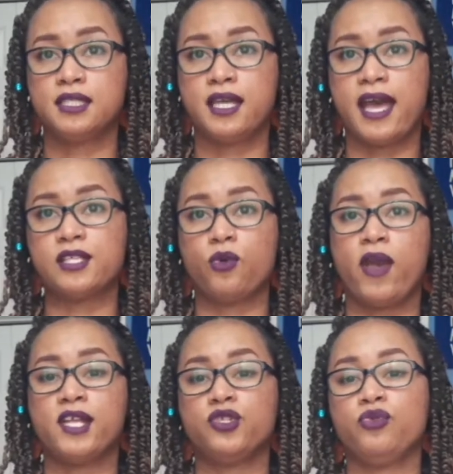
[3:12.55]
as a
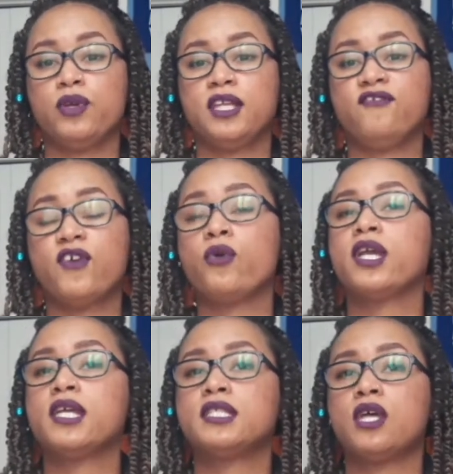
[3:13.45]
way to really
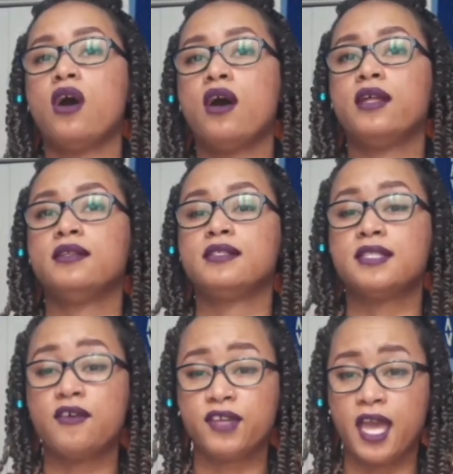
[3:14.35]
focus on
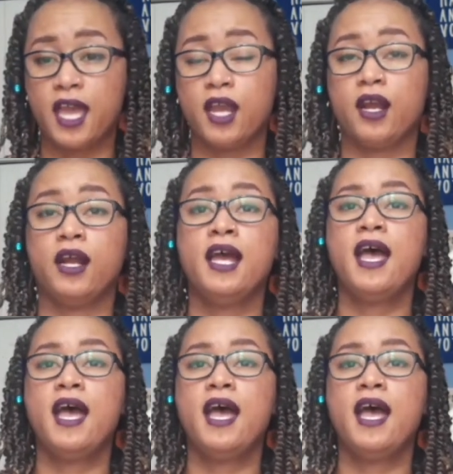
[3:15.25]
self-care,